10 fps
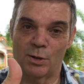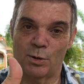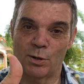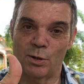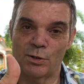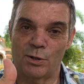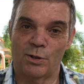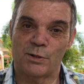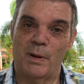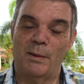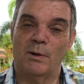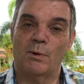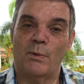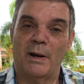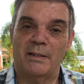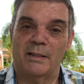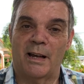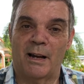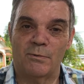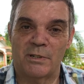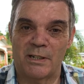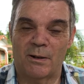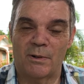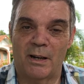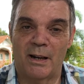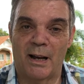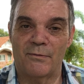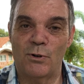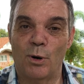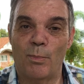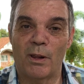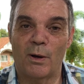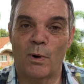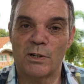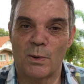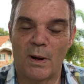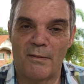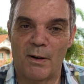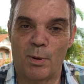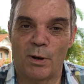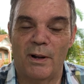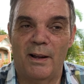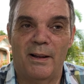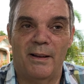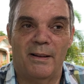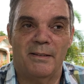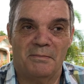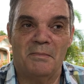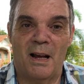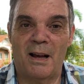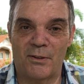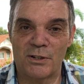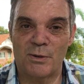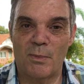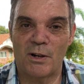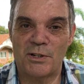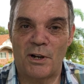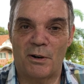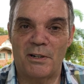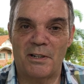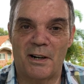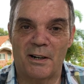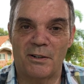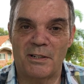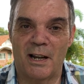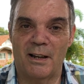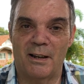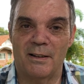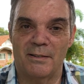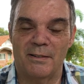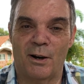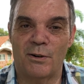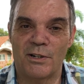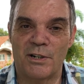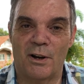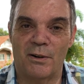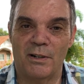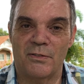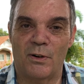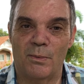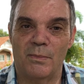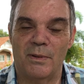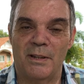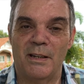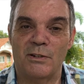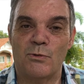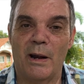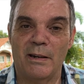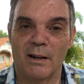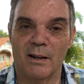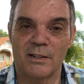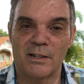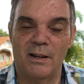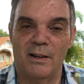good luck to those people who are renting the houses out and have no bother whatsoever. But I've got some more stories that I could tell you, horror stories from these rentals,